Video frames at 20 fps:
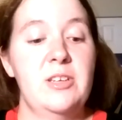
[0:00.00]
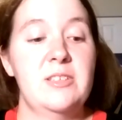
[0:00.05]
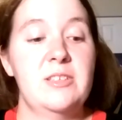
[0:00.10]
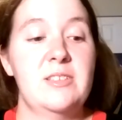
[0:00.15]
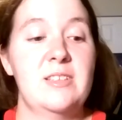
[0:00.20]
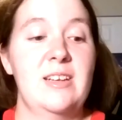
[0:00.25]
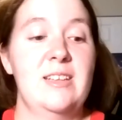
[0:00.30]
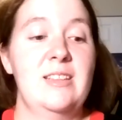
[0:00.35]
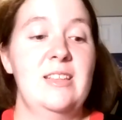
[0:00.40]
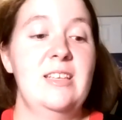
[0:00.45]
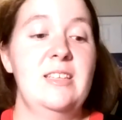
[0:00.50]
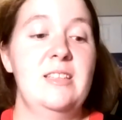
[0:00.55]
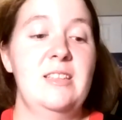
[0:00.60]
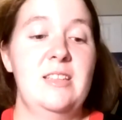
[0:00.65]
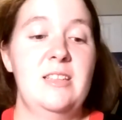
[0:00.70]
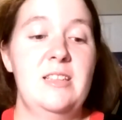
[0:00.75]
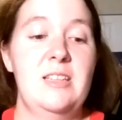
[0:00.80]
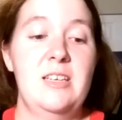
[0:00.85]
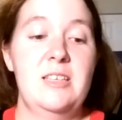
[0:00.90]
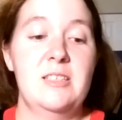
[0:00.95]
is that
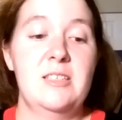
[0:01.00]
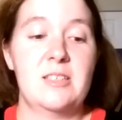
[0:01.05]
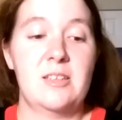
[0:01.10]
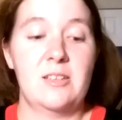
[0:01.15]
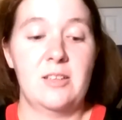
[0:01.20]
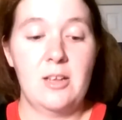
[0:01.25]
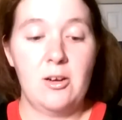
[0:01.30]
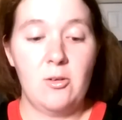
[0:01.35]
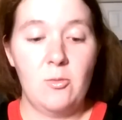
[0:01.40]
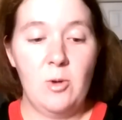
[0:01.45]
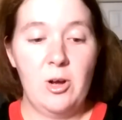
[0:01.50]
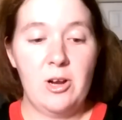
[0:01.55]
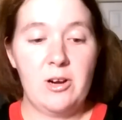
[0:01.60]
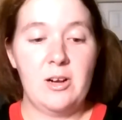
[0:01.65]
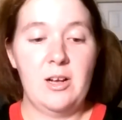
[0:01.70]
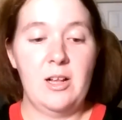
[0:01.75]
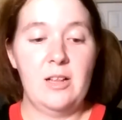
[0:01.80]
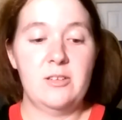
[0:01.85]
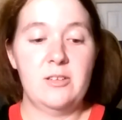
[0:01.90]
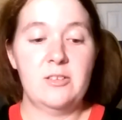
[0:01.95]
these glitter
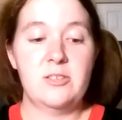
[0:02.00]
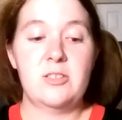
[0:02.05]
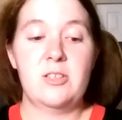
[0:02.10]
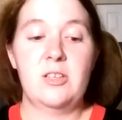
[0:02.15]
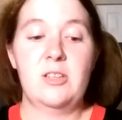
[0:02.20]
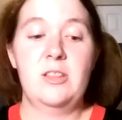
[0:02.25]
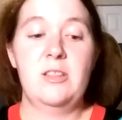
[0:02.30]
watercolors,